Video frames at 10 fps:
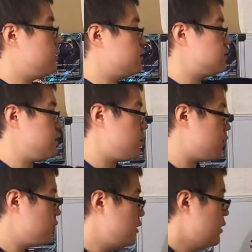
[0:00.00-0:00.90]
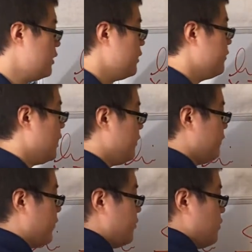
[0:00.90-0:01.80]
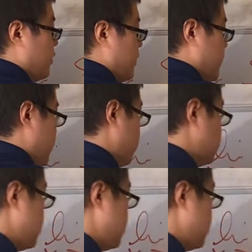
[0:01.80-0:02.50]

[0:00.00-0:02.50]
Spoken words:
is 0. Then when we plug in